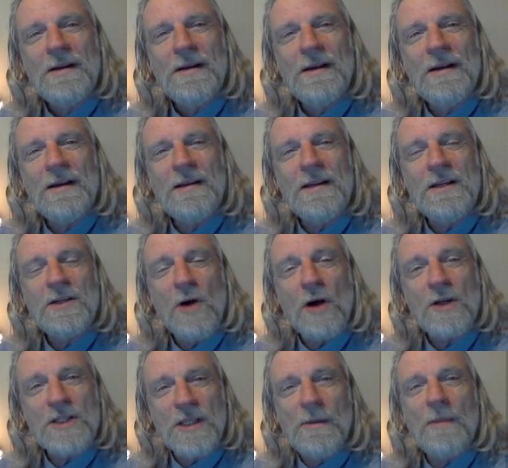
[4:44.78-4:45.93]
and he
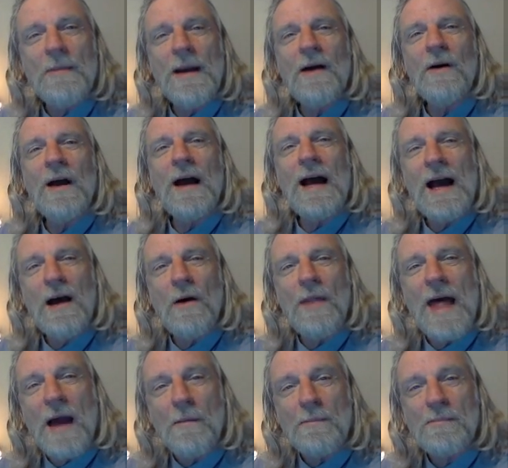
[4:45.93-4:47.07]
talked some about how
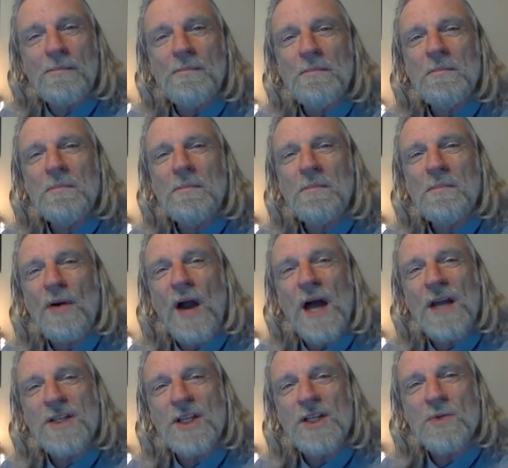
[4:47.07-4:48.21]
that
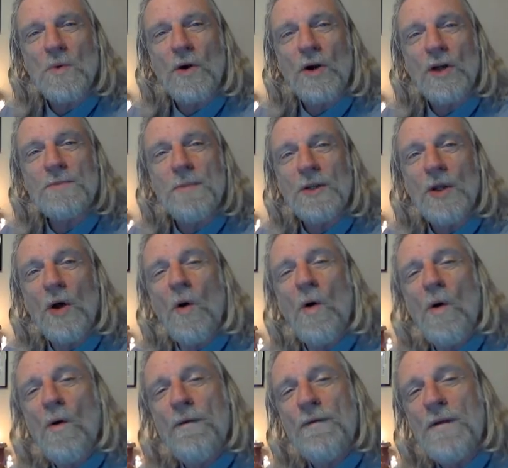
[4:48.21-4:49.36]
process worked. But the
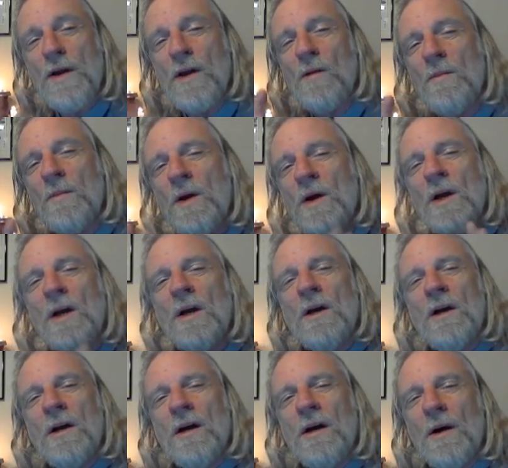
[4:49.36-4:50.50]
whole film
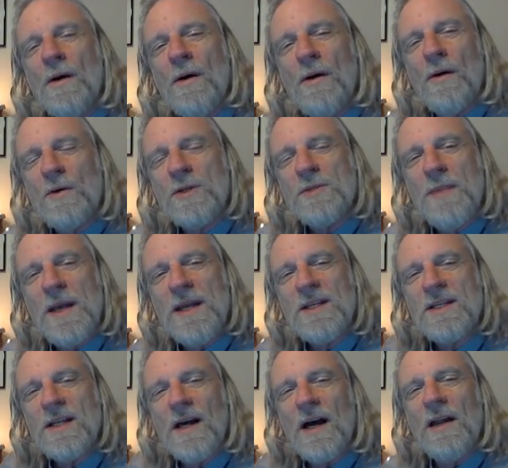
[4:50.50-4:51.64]
was
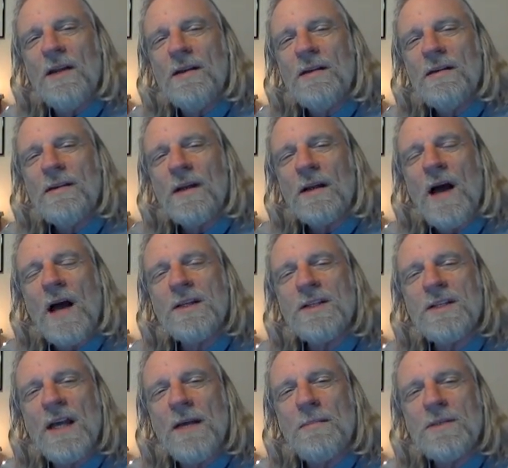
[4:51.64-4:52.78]
based on the
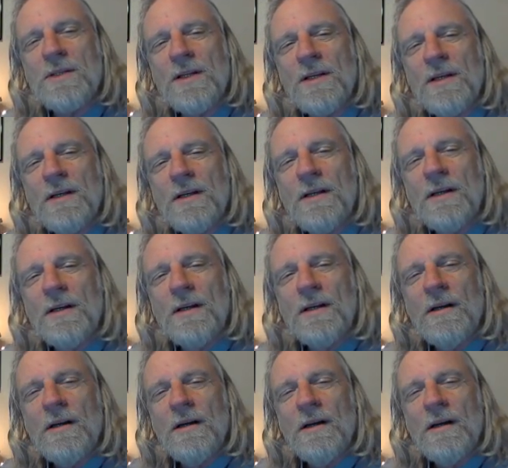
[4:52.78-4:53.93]
concept
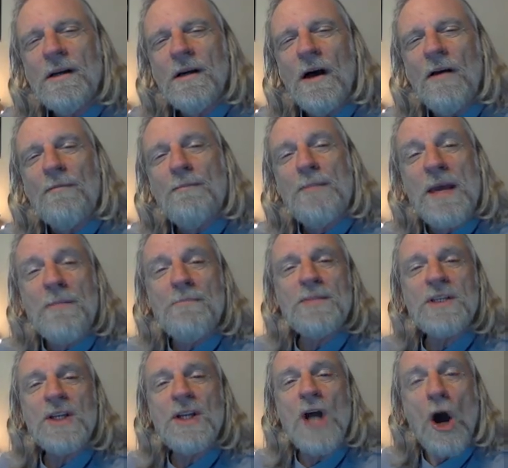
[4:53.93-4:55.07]
of
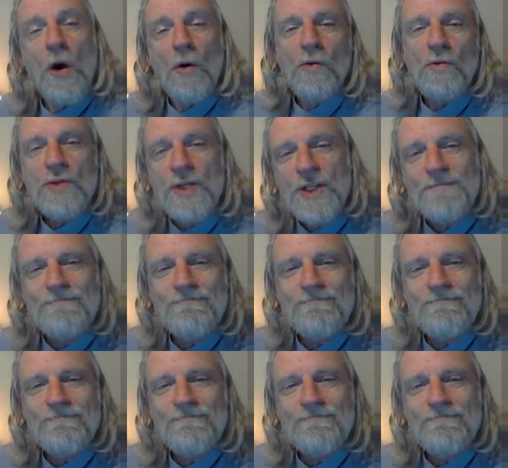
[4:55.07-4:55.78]
pimps and hoes.